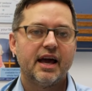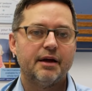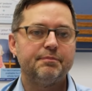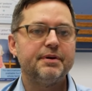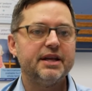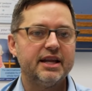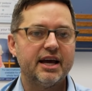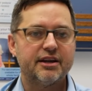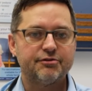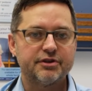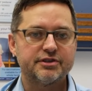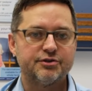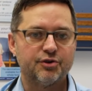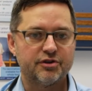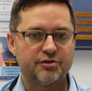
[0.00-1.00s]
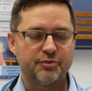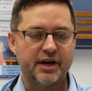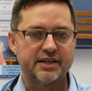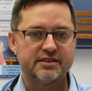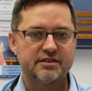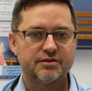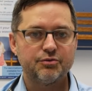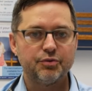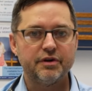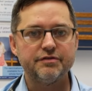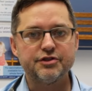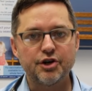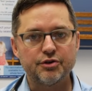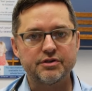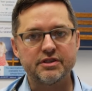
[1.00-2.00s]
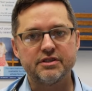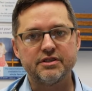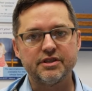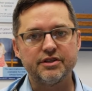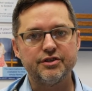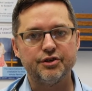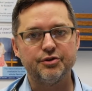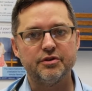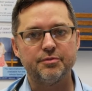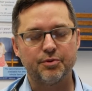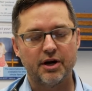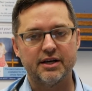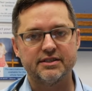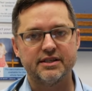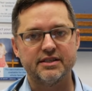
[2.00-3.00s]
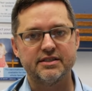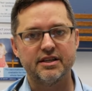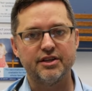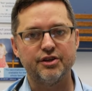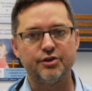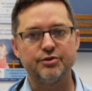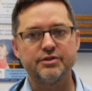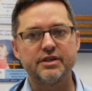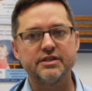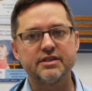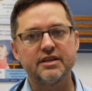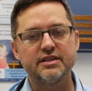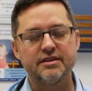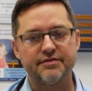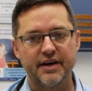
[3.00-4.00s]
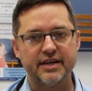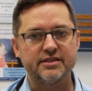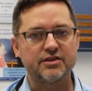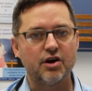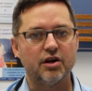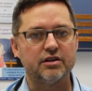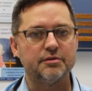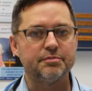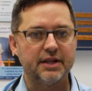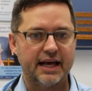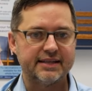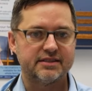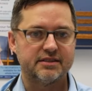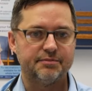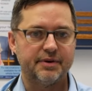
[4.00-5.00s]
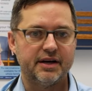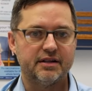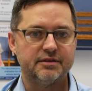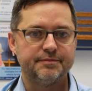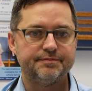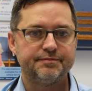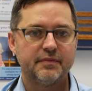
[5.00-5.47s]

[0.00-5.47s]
At Pediatrics Northwest, we've chosen to do the process that uses a device called a Plastibell.